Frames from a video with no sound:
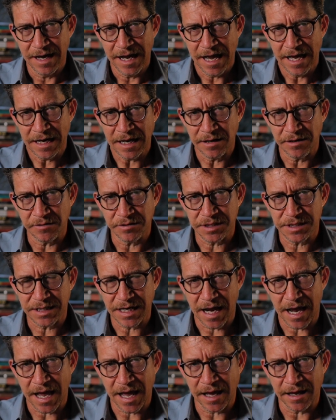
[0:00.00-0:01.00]
and
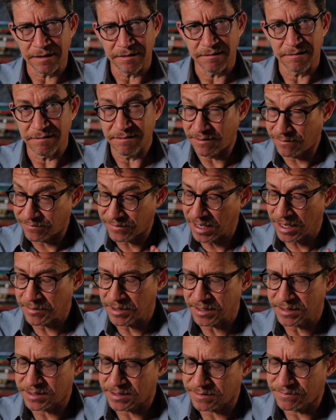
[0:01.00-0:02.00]
understand the
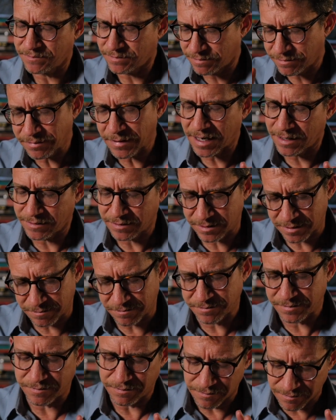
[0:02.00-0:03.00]
famous,
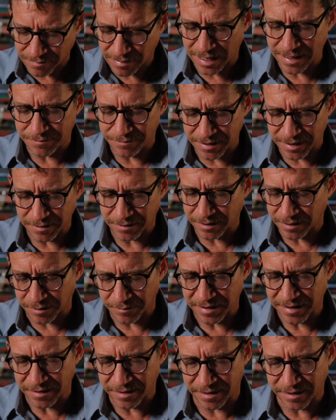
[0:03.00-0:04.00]
might be a little
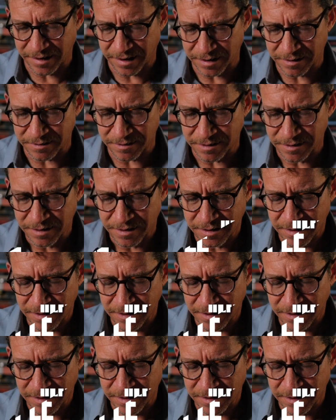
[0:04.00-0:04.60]
bit thin,